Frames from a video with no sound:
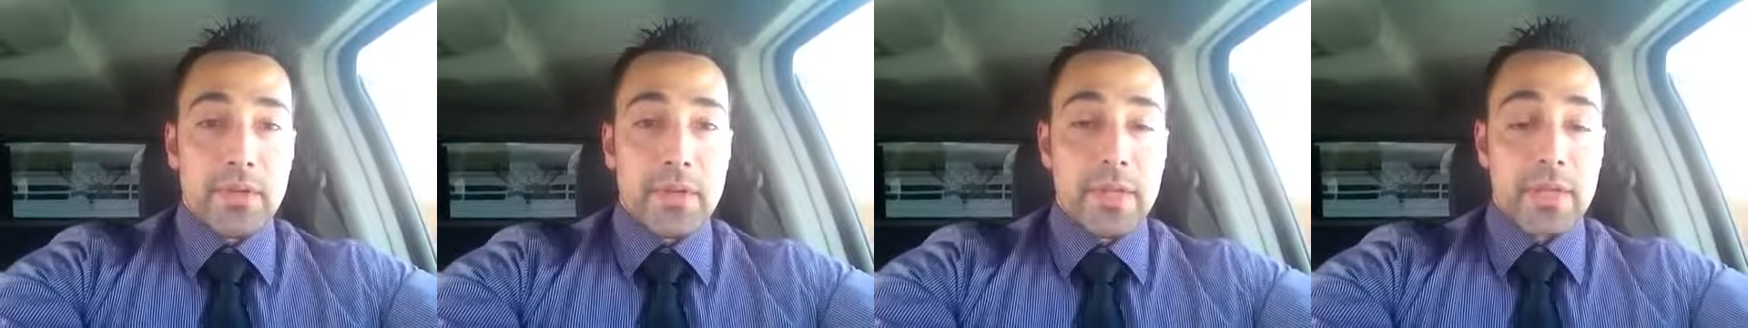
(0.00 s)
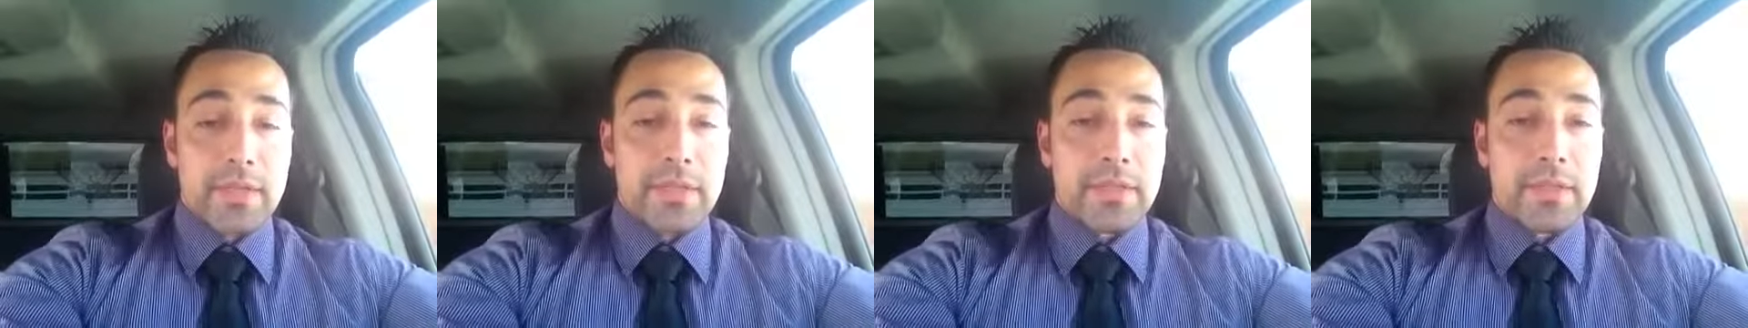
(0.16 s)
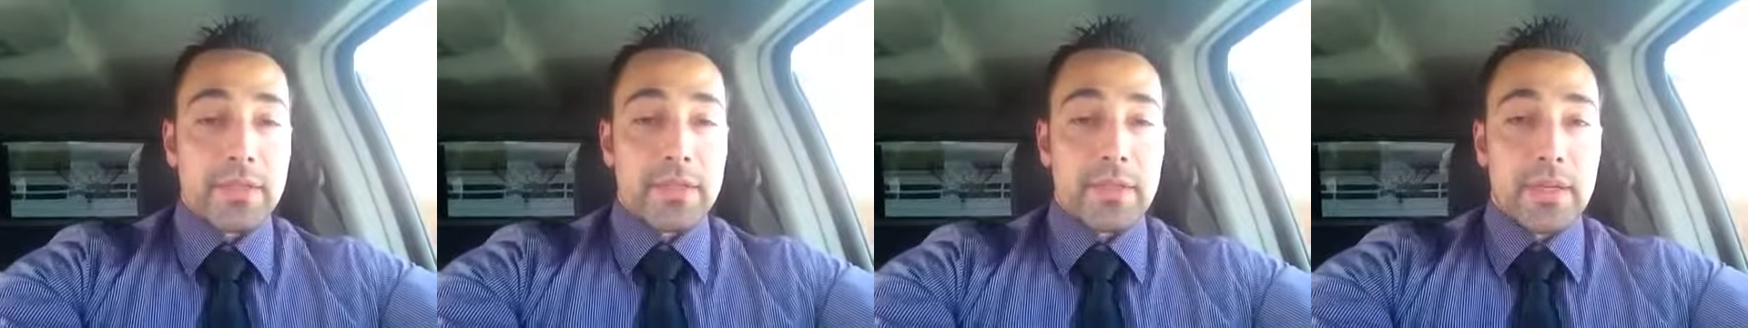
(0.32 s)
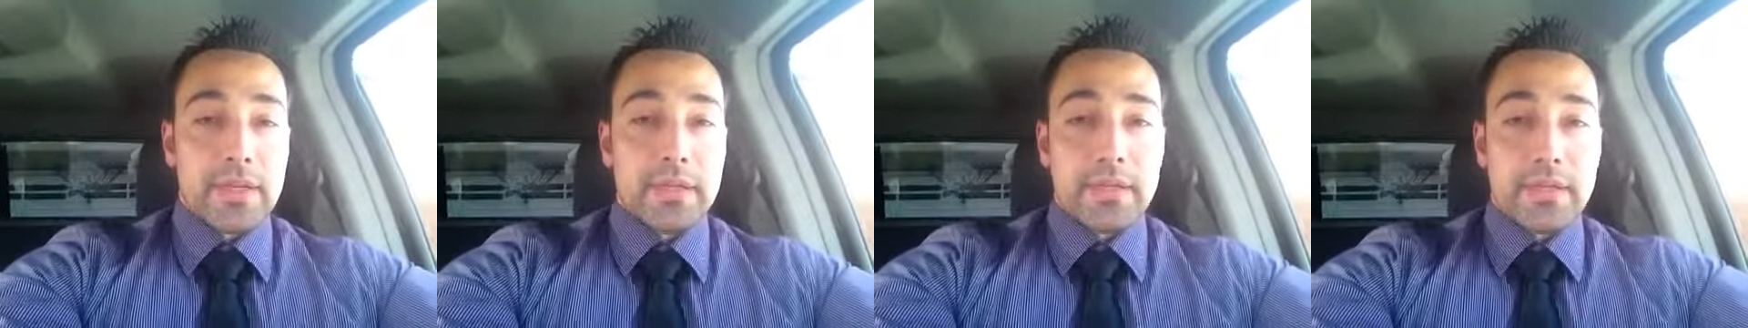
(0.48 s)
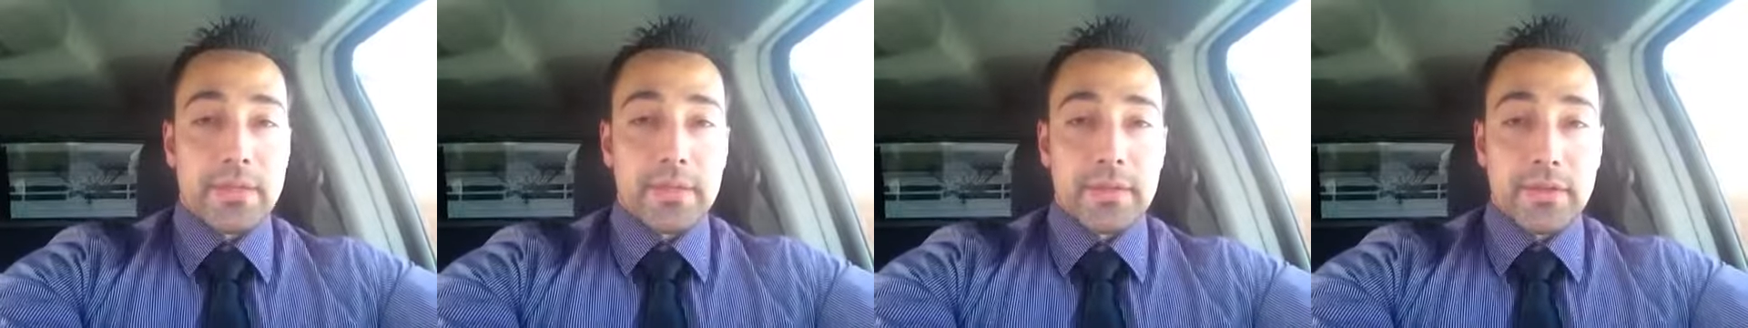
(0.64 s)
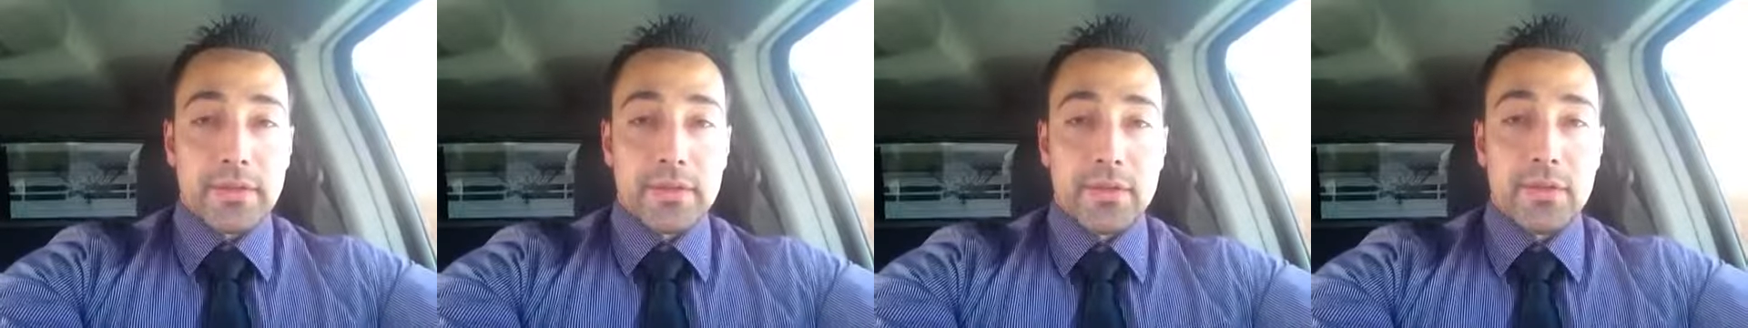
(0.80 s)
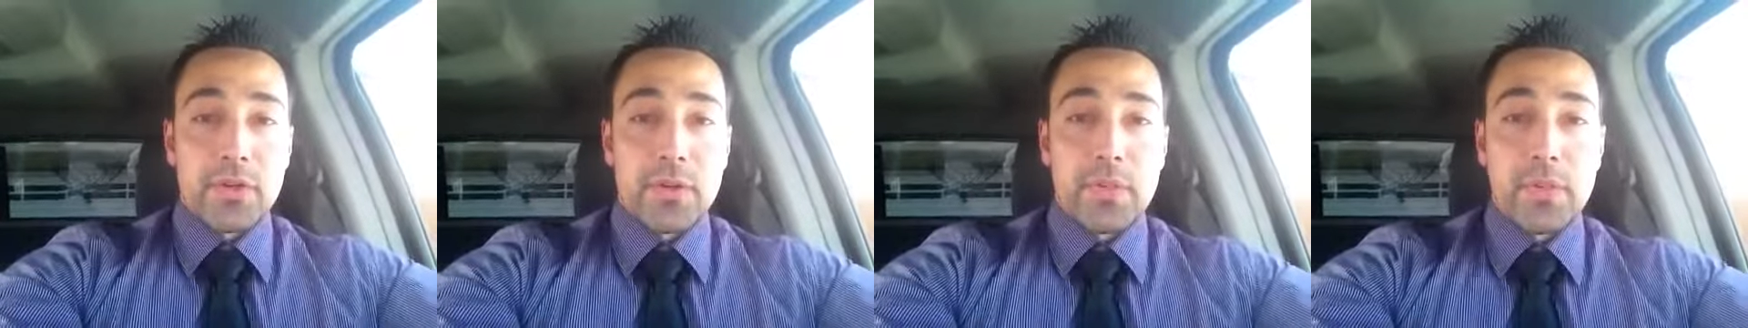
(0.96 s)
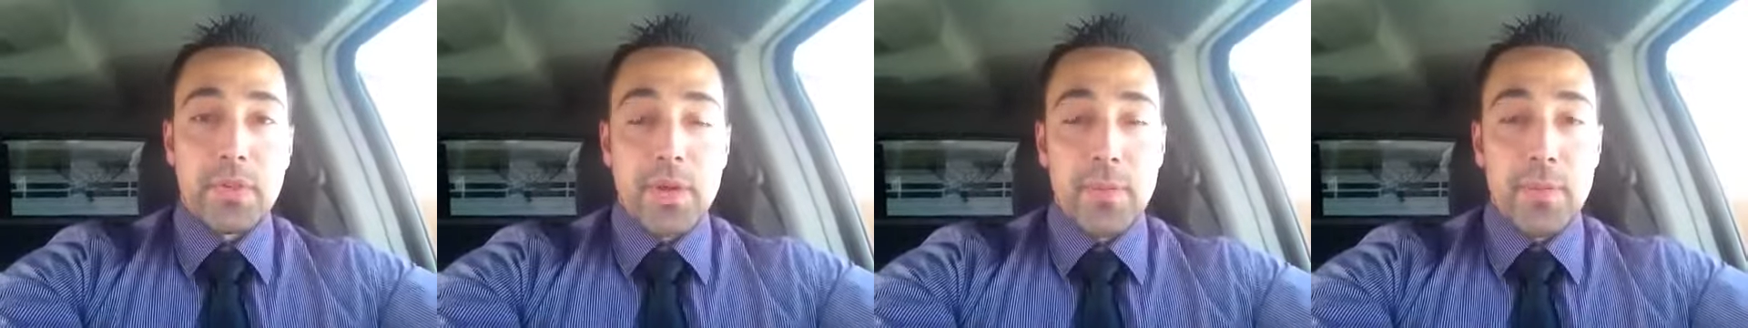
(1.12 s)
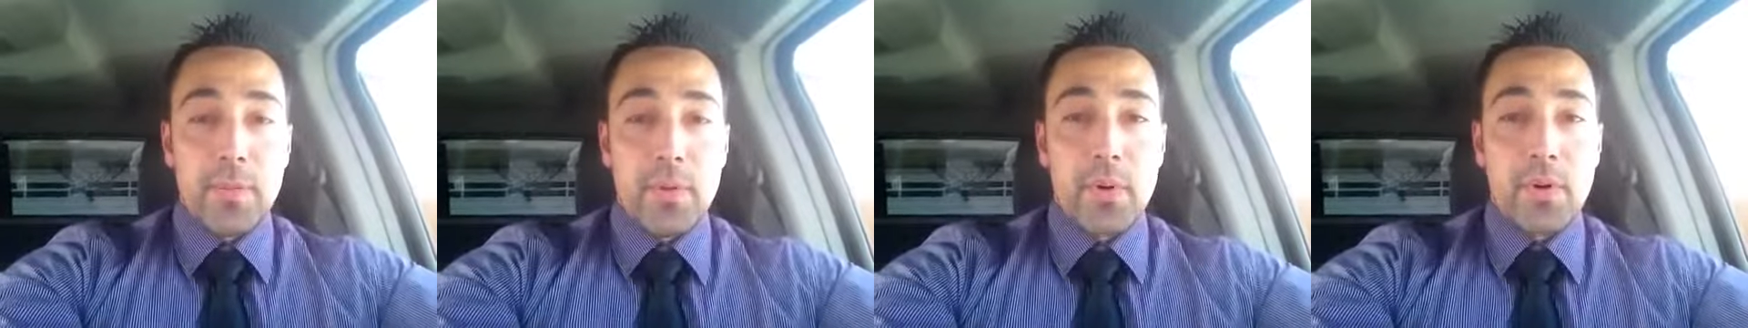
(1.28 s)
That's
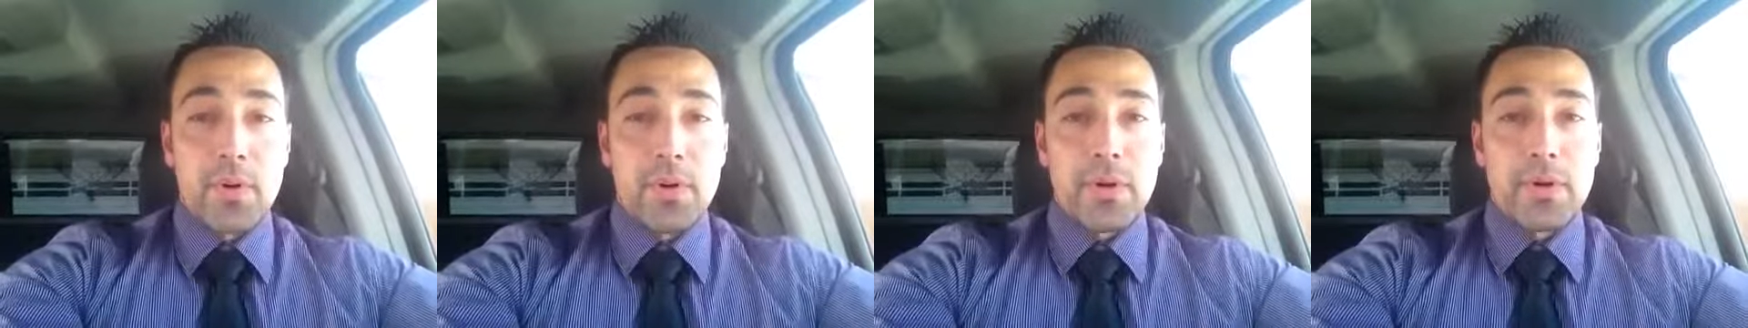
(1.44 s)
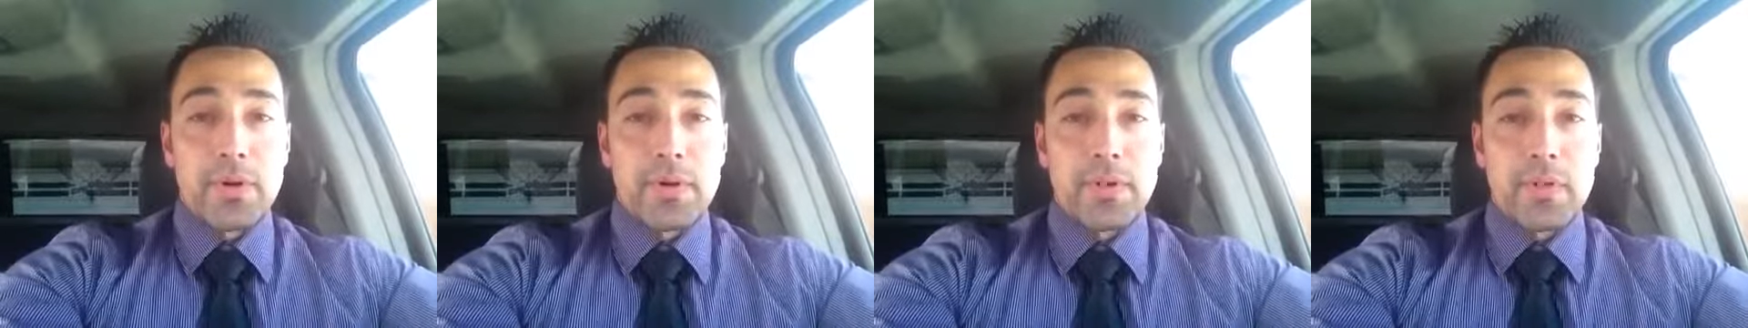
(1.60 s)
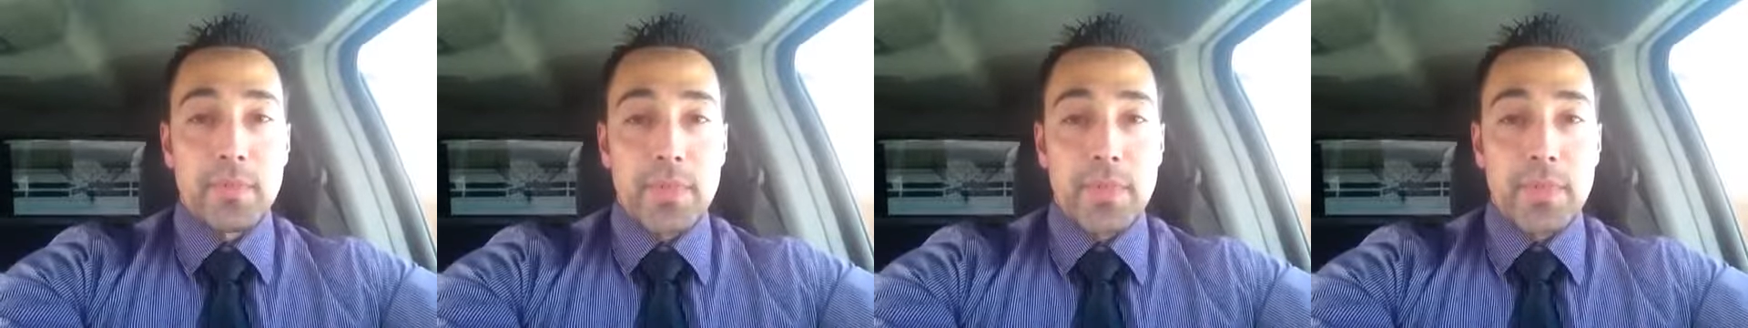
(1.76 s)
extremely important,